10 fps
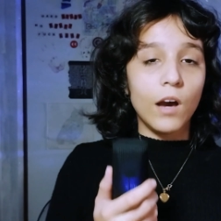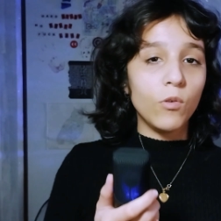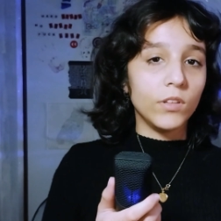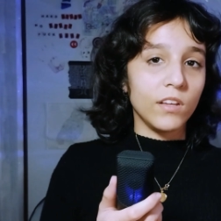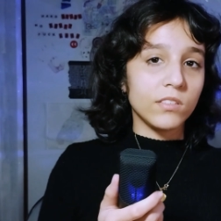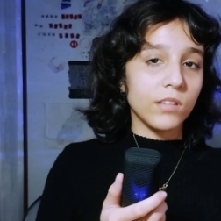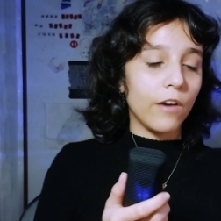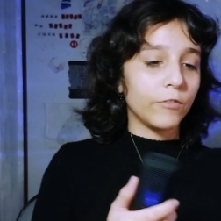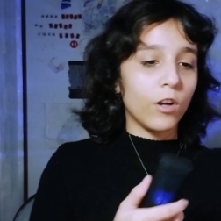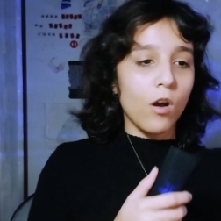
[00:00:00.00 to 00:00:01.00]
And nowadays,
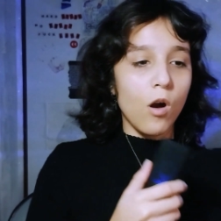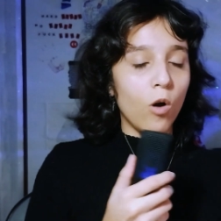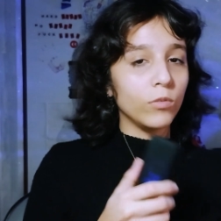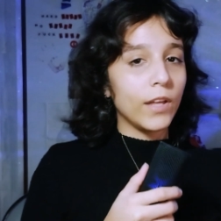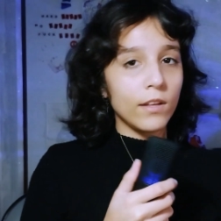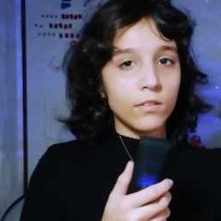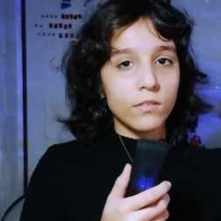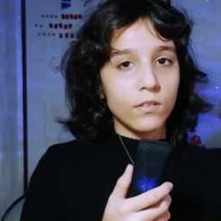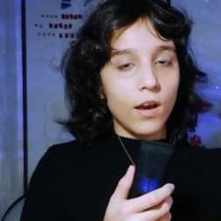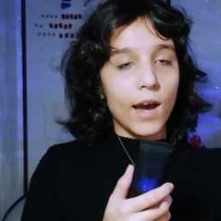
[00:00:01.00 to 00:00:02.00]
after all that,
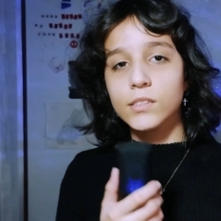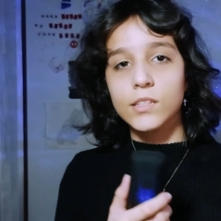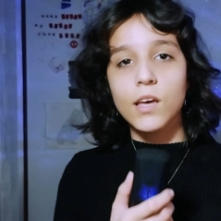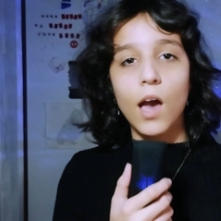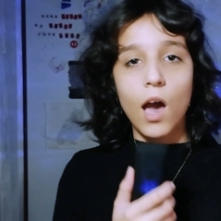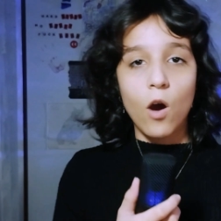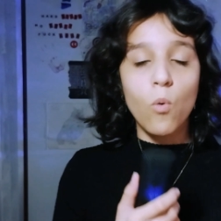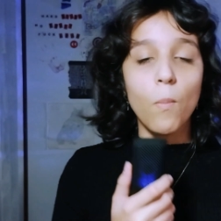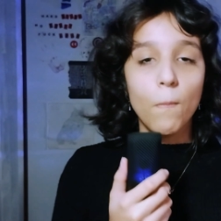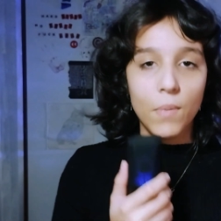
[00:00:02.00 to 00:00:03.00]
I see
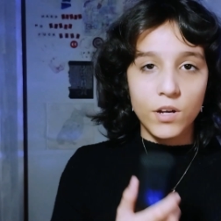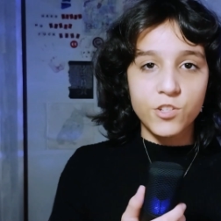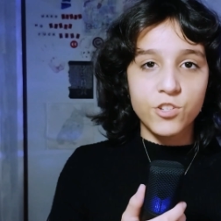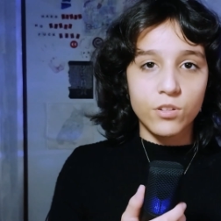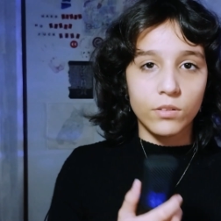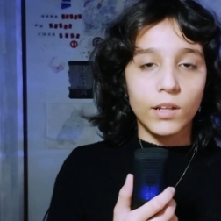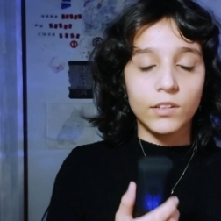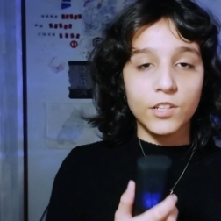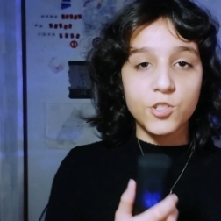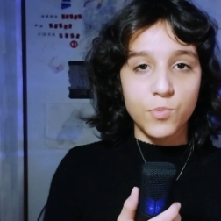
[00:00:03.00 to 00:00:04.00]
how much
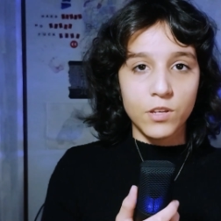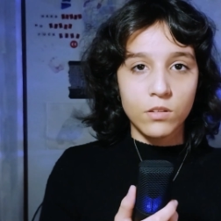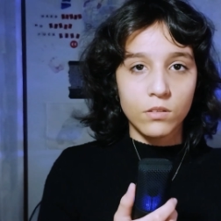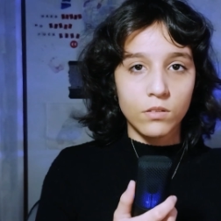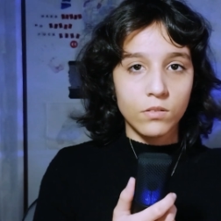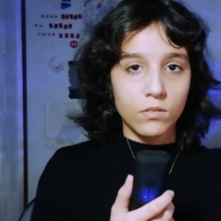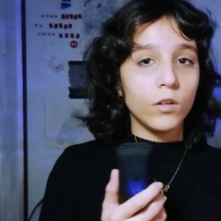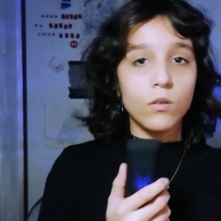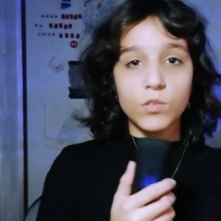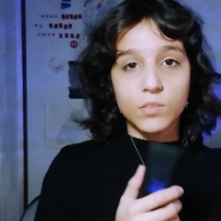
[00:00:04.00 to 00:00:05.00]
that taught me.
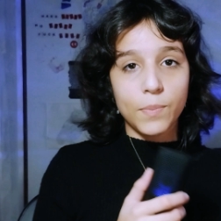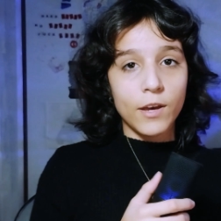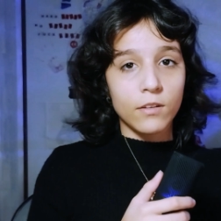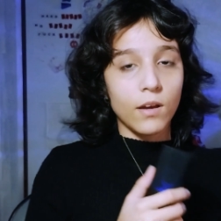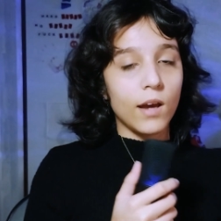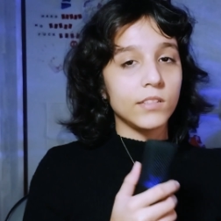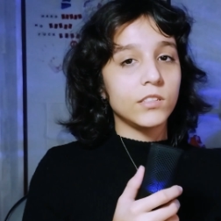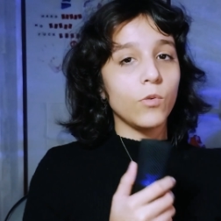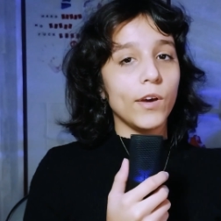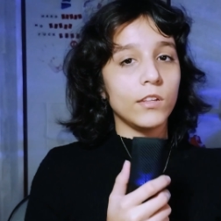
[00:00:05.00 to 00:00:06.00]
Even though it was bad, I
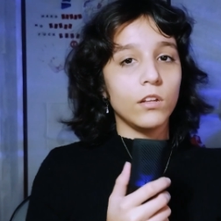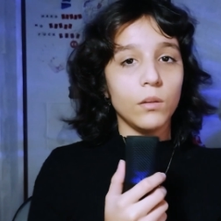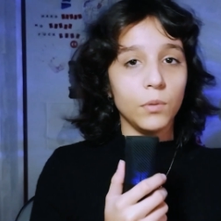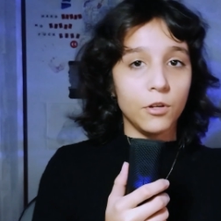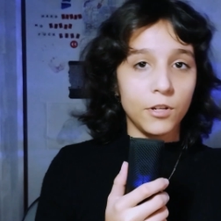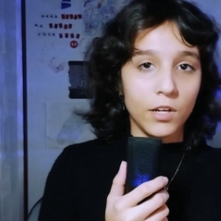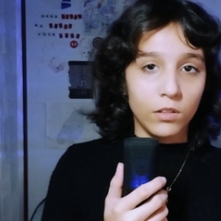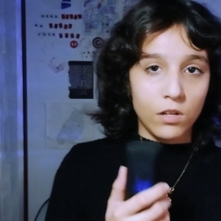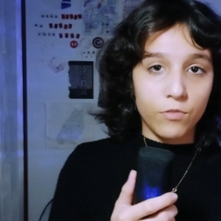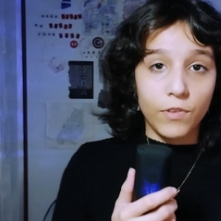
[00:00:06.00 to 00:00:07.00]
still ended up learning
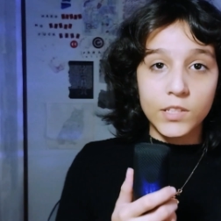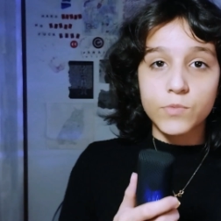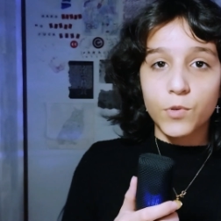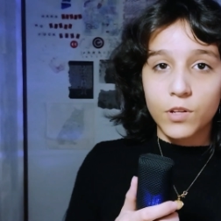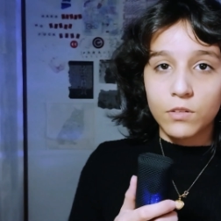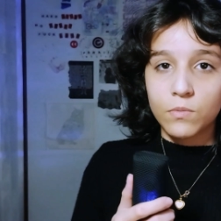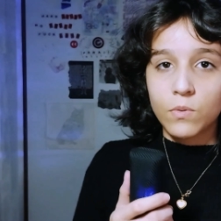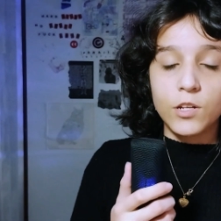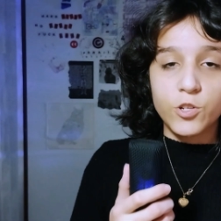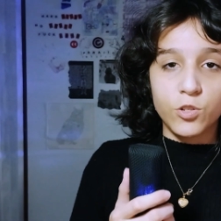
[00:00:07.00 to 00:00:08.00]
a lot of things from it,
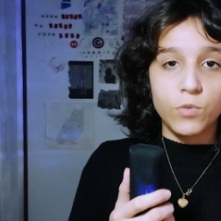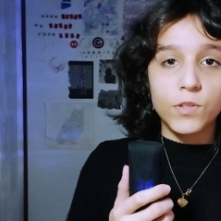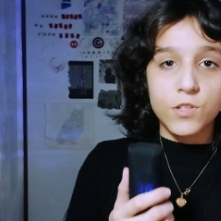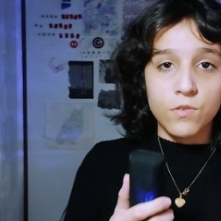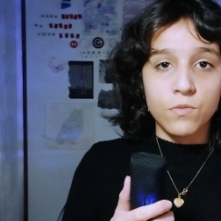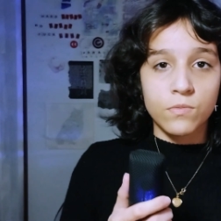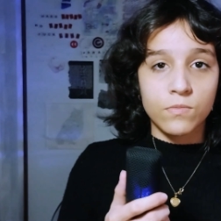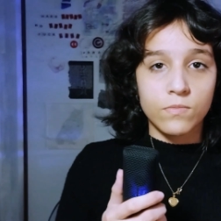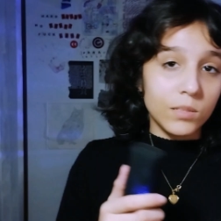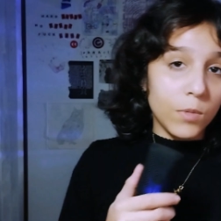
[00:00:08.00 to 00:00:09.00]
and you should do it too.
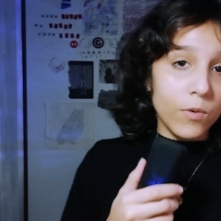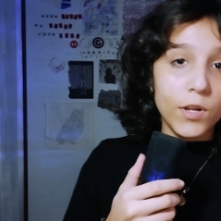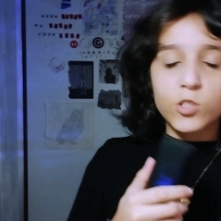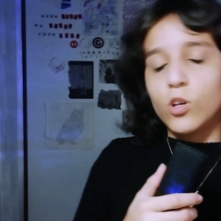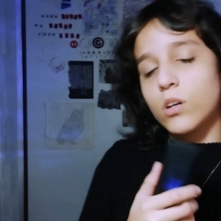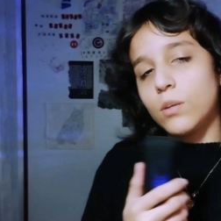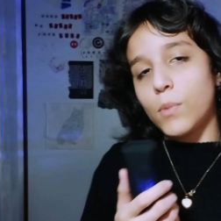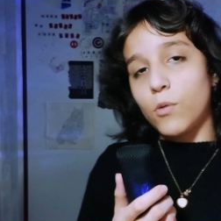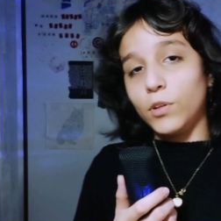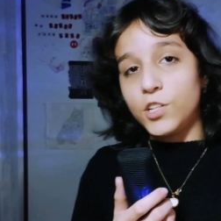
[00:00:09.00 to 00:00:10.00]
As I'm already talking
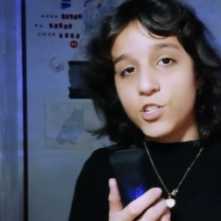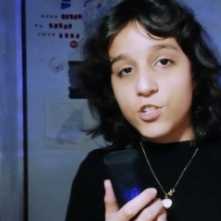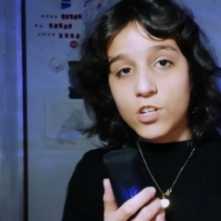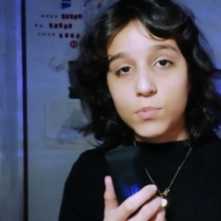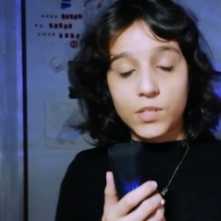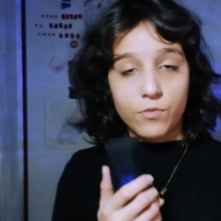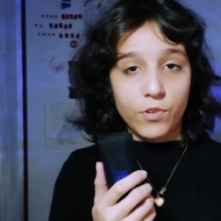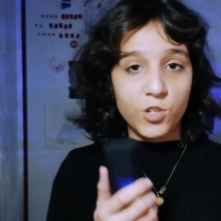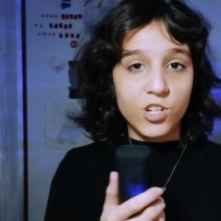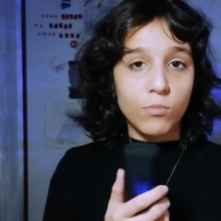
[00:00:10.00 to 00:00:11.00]
about relationships and
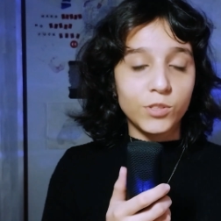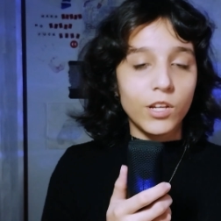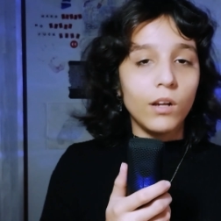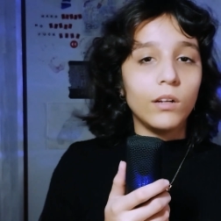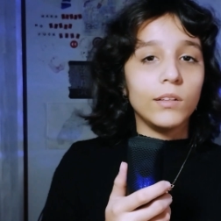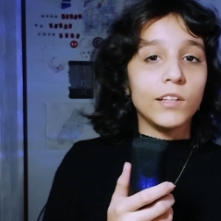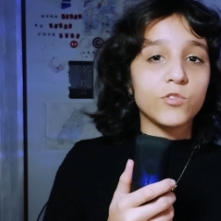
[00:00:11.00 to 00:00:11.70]
friendships,